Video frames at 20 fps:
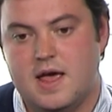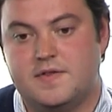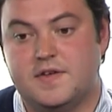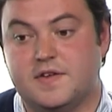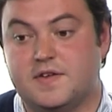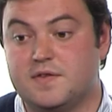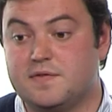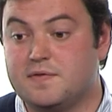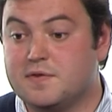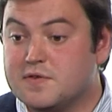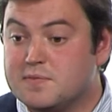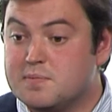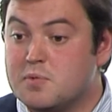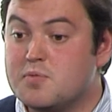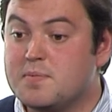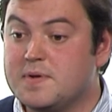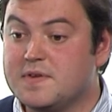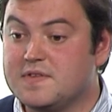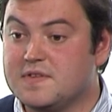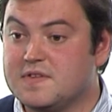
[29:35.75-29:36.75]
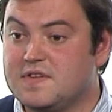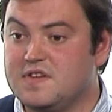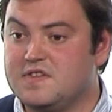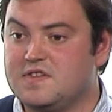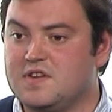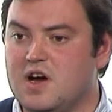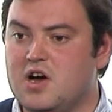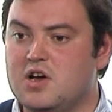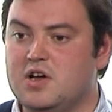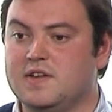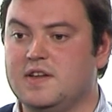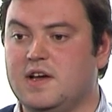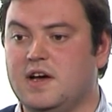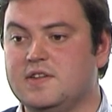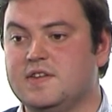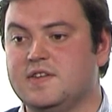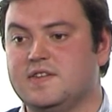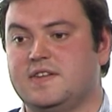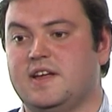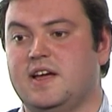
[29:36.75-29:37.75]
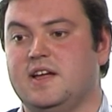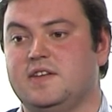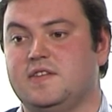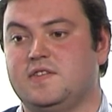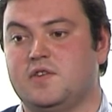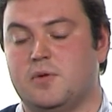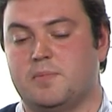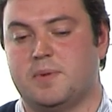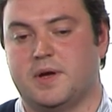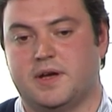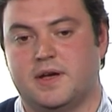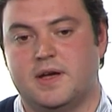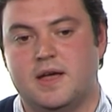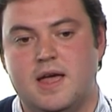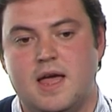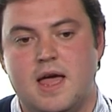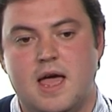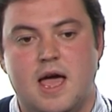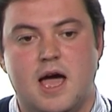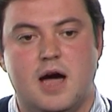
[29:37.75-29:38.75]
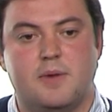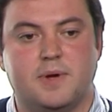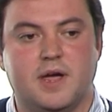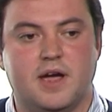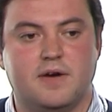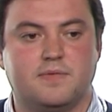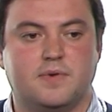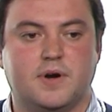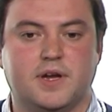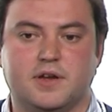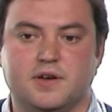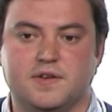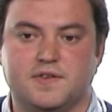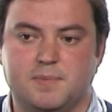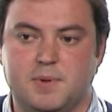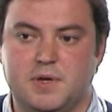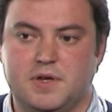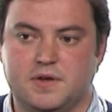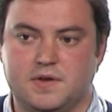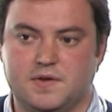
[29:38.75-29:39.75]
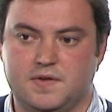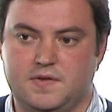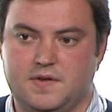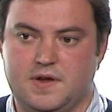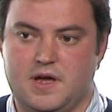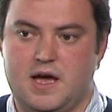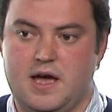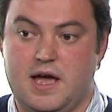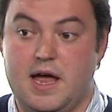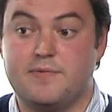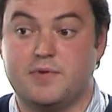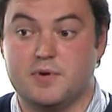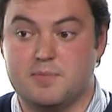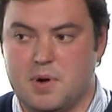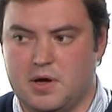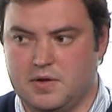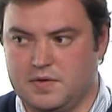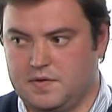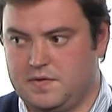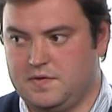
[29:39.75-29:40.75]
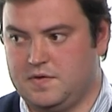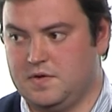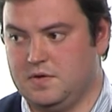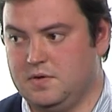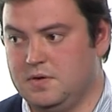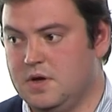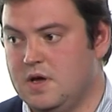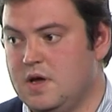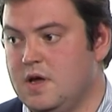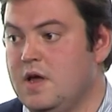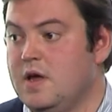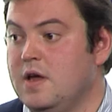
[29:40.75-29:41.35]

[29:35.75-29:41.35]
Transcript: This is for small businesses to understand a topic, and we have regular speakers every month to